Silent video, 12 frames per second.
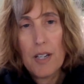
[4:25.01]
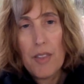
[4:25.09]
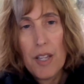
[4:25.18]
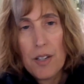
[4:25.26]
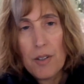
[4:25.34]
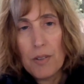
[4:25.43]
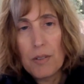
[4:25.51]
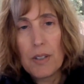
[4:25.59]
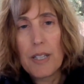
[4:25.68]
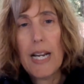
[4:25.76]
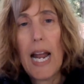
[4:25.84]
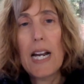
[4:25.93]
and then you
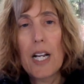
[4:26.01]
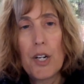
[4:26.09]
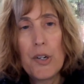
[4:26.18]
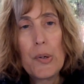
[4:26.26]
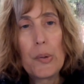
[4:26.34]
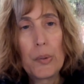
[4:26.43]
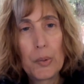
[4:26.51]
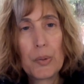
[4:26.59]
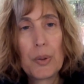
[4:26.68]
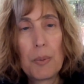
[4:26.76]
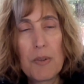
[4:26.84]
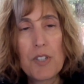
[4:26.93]
get a new
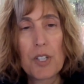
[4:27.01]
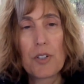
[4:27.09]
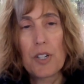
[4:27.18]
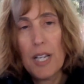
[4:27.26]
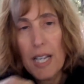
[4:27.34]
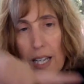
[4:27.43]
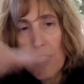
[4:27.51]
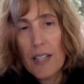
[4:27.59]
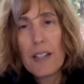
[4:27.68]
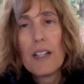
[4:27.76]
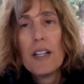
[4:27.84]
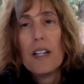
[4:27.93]
group of children
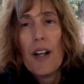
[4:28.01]
in.